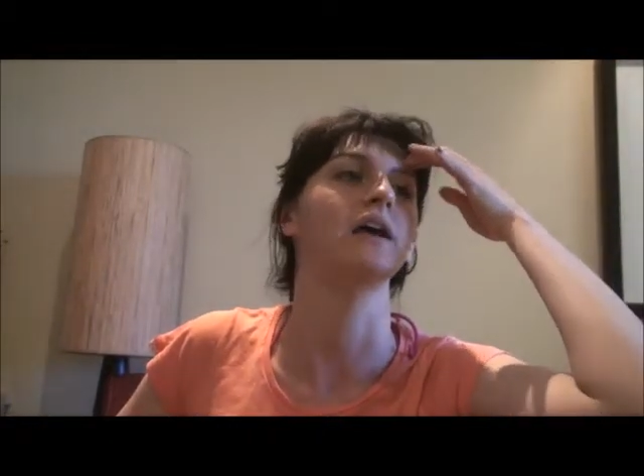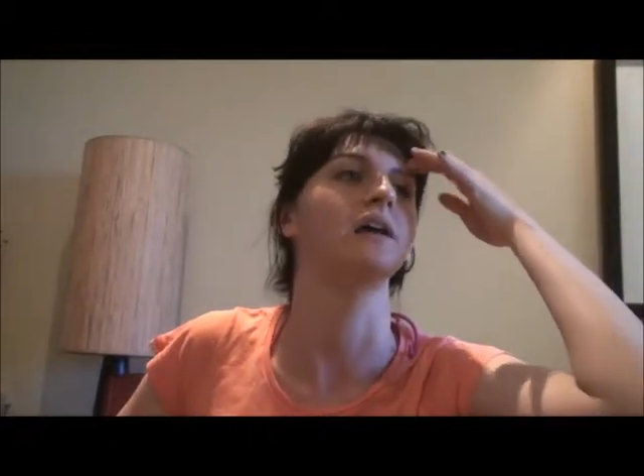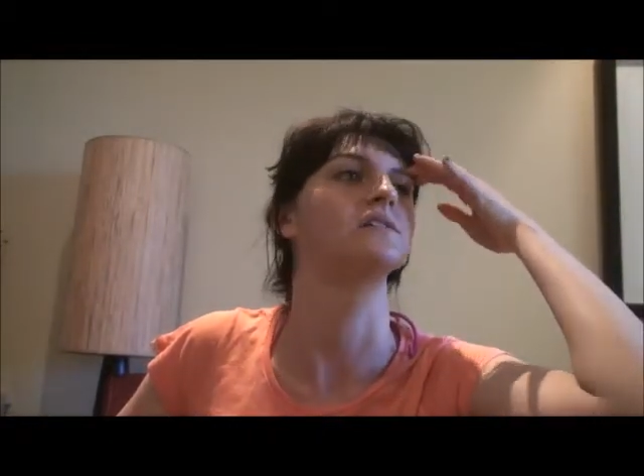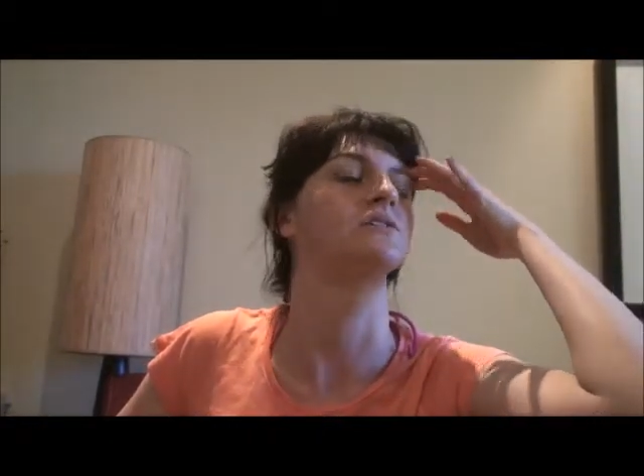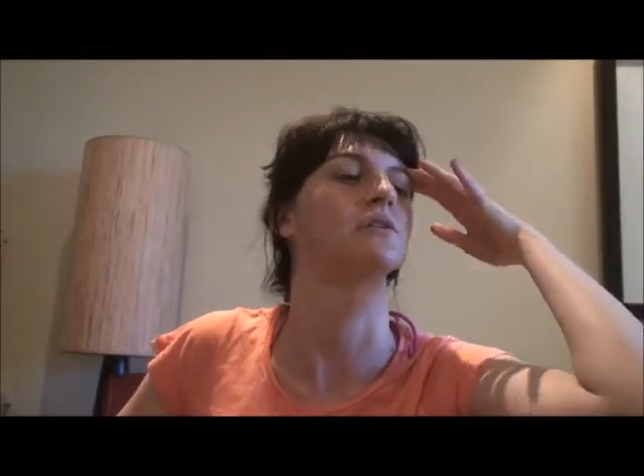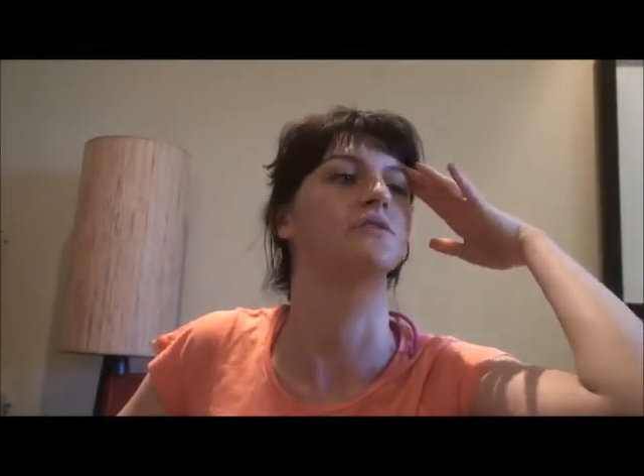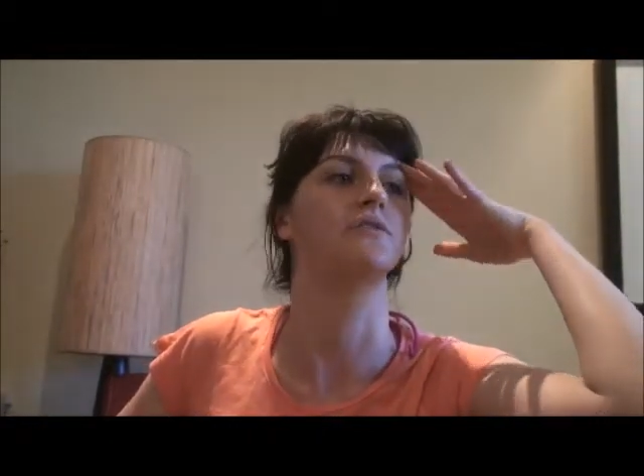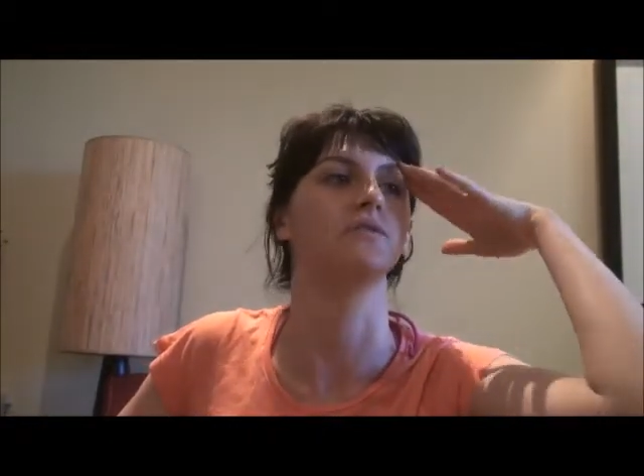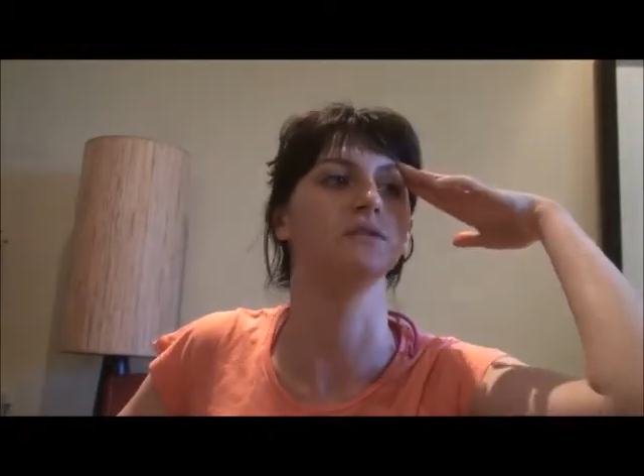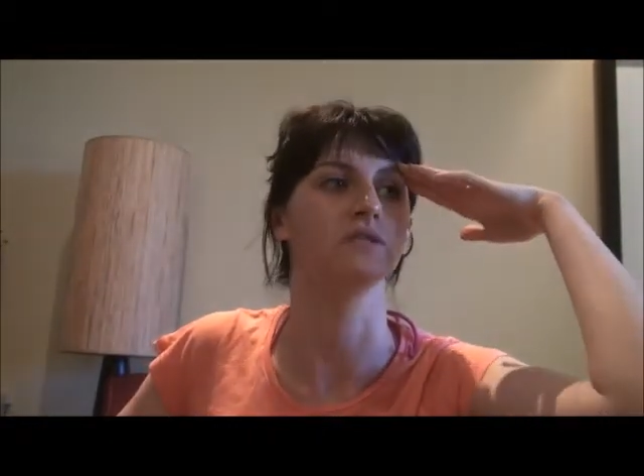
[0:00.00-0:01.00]
casting
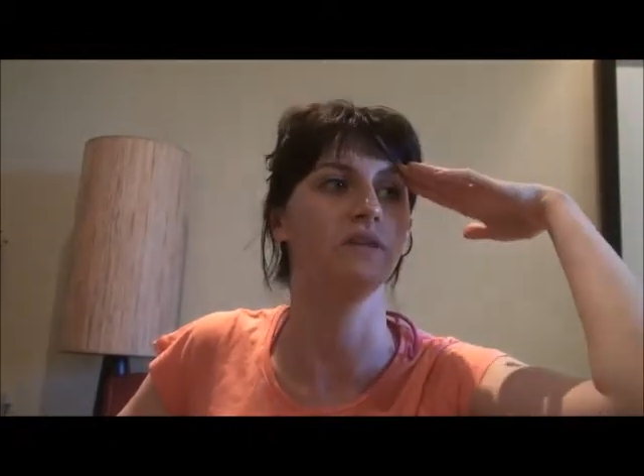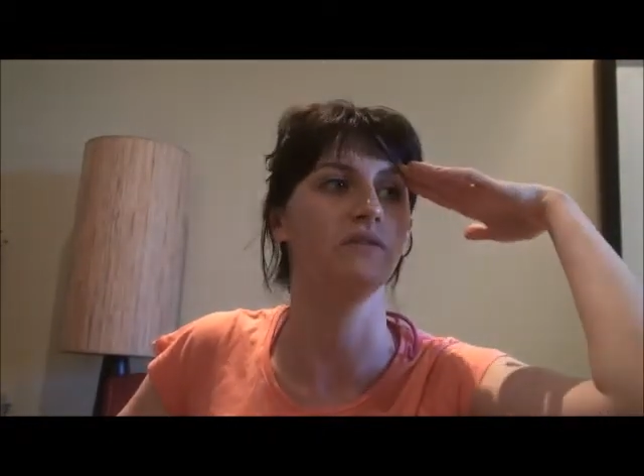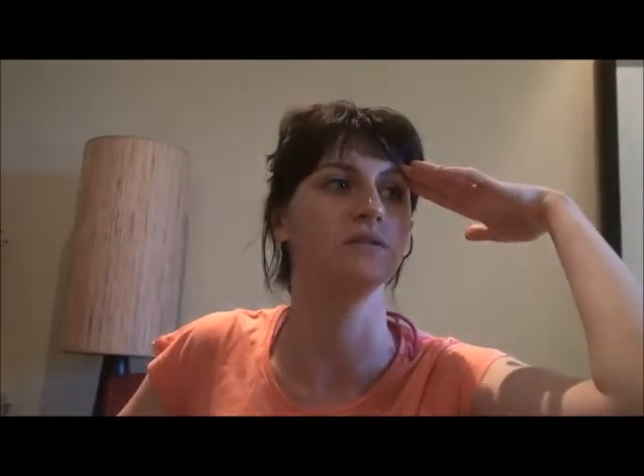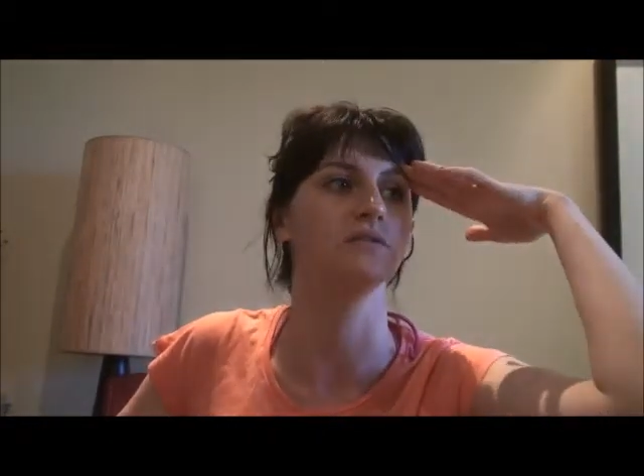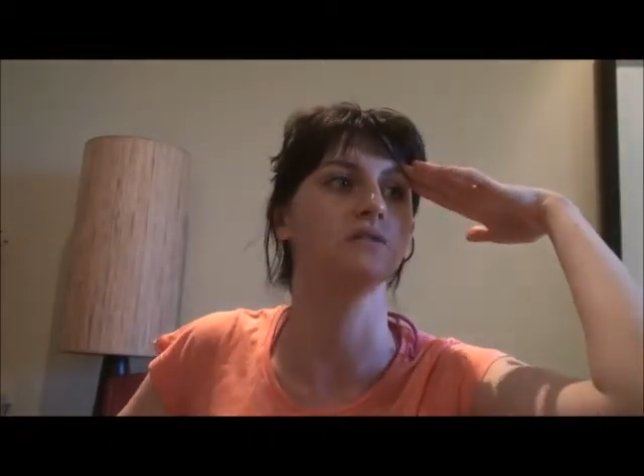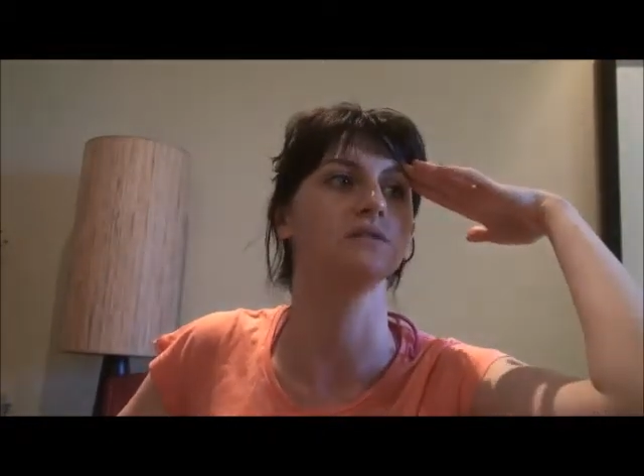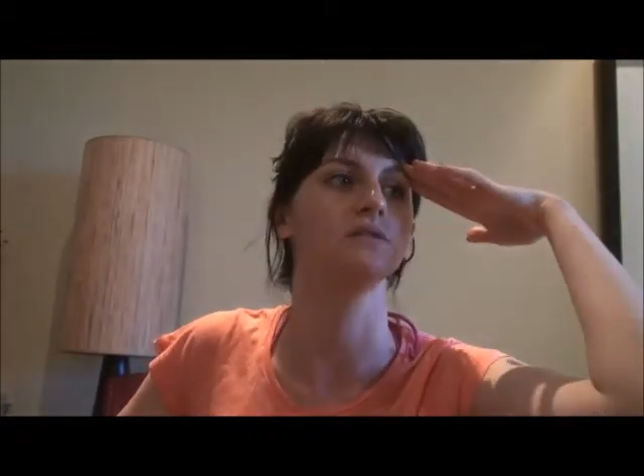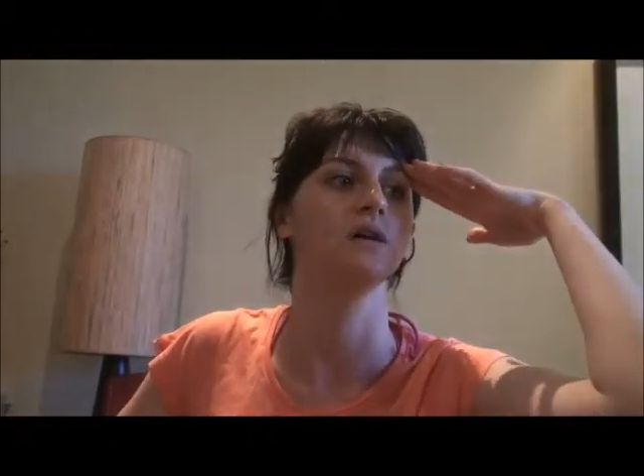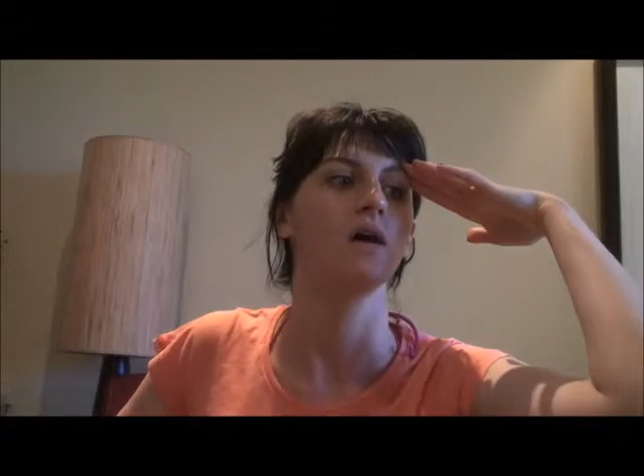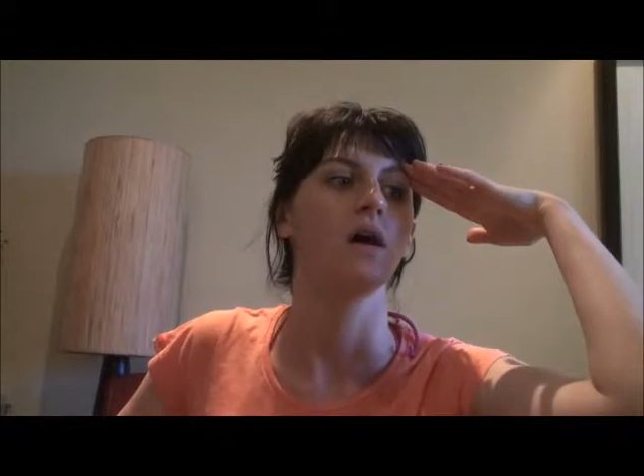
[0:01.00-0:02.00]
director for this TV
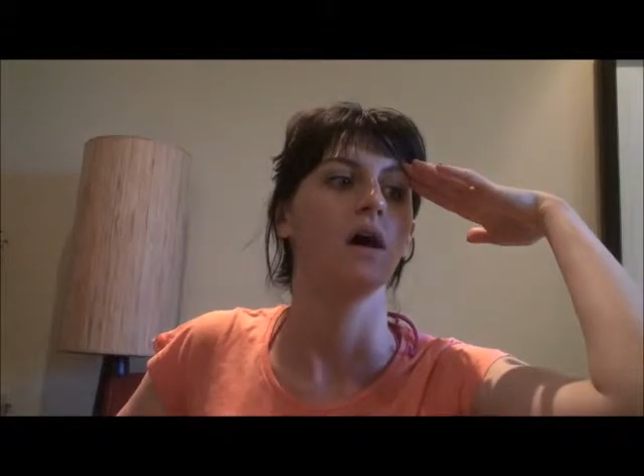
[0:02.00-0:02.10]
series,